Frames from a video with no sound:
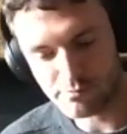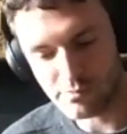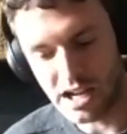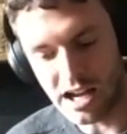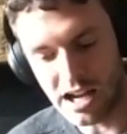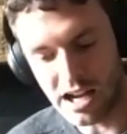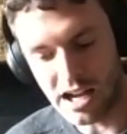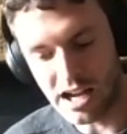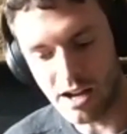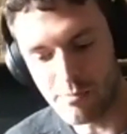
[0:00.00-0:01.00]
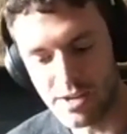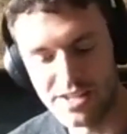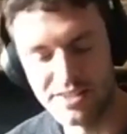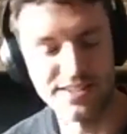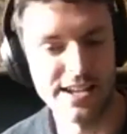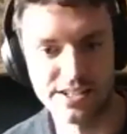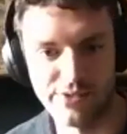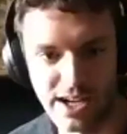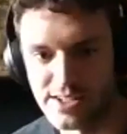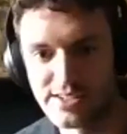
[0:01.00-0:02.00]

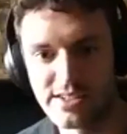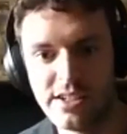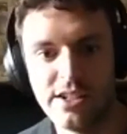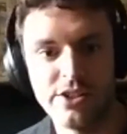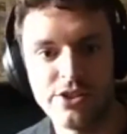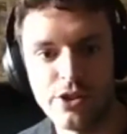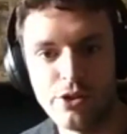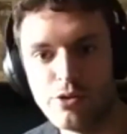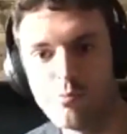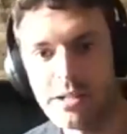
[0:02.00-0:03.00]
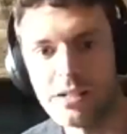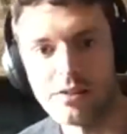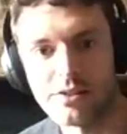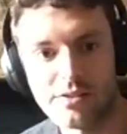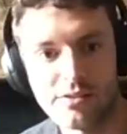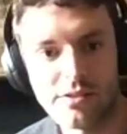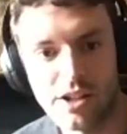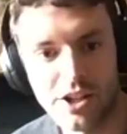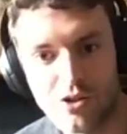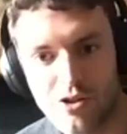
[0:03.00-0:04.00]
incentivized to build a
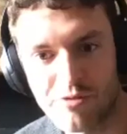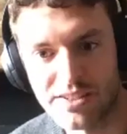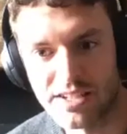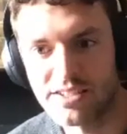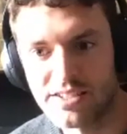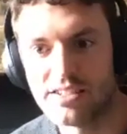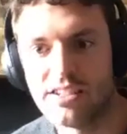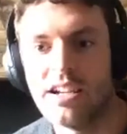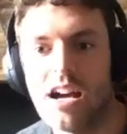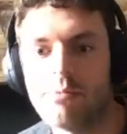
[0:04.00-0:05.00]
huge business and to